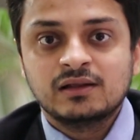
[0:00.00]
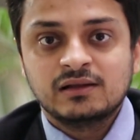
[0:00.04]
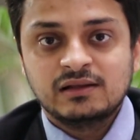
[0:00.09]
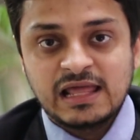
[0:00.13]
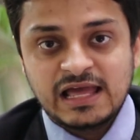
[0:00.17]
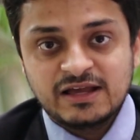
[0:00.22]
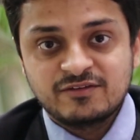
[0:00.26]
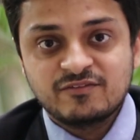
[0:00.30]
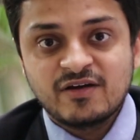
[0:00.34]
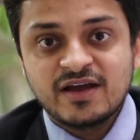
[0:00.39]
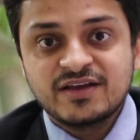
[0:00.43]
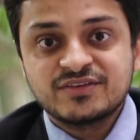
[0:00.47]

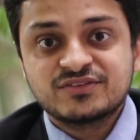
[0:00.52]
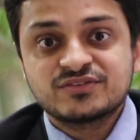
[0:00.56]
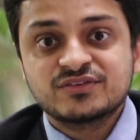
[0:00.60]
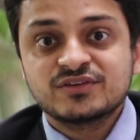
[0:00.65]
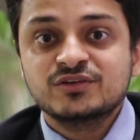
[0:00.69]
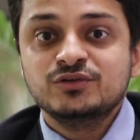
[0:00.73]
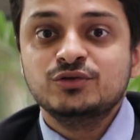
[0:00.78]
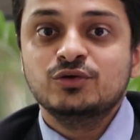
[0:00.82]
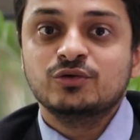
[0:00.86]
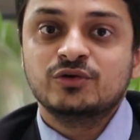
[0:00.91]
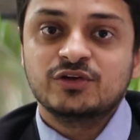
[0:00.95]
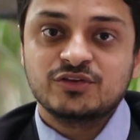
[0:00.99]
Likewise,
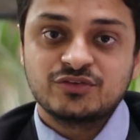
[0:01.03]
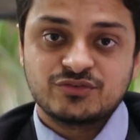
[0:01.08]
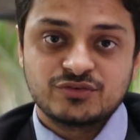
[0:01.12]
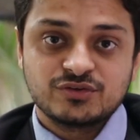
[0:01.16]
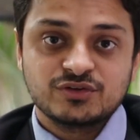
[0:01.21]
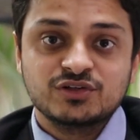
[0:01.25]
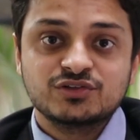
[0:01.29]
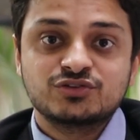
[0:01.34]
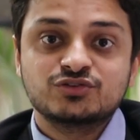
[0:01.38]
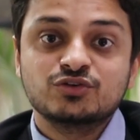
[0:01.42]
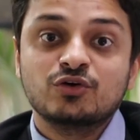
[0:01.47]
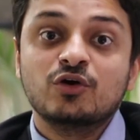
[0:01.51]
you can
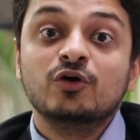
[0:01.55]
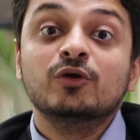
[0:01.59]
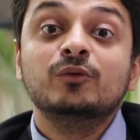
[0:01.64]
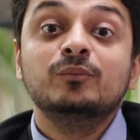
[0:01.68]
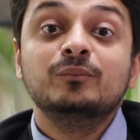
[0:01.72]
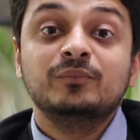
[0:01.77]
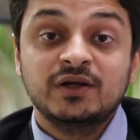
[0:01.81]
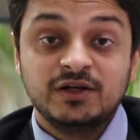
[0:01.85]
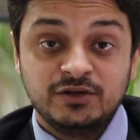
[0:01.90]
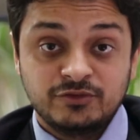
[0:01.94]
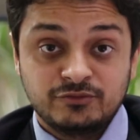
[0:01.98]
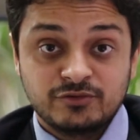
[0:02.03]
search on
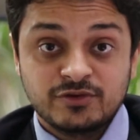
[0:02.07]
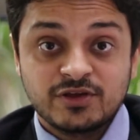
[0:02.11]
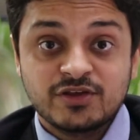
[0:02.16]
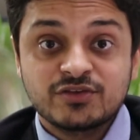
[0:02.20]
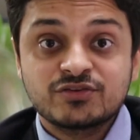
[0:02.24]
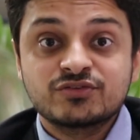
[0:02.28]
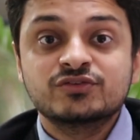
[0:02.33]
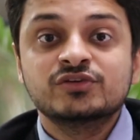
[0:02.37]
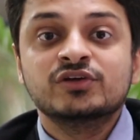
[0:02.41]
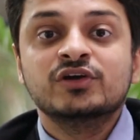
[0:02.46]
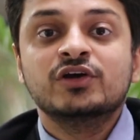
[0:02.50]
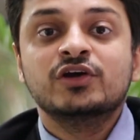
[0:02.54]

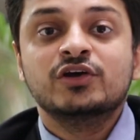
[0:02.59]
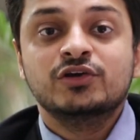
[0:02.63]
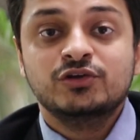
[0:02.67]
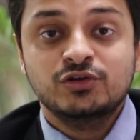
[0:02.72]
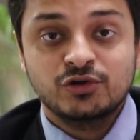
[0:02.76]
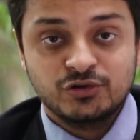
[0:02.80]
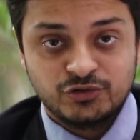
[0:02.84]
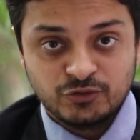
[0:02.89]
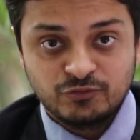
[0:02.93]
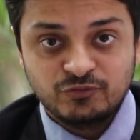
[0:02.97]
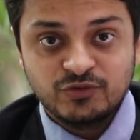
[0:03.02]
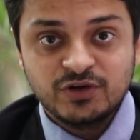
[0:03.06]
Pinterest,
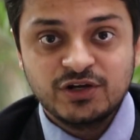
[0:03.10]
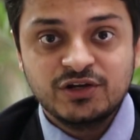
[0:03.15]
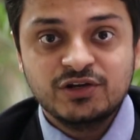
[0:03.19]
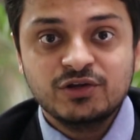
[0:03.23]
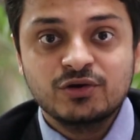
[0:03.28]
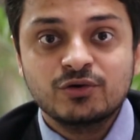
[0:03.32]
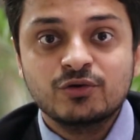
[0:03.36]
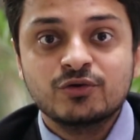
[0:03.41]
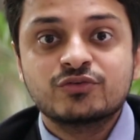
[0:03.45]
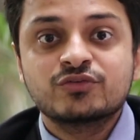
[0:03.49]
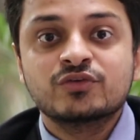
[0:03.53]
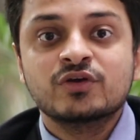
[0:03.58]
YouTube
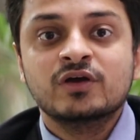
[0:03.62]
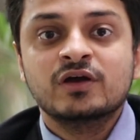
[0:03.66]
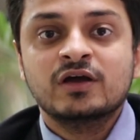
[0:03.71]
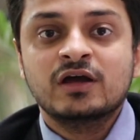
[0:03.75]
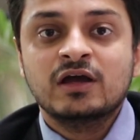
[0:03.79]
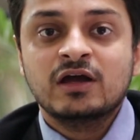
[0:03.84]
videos,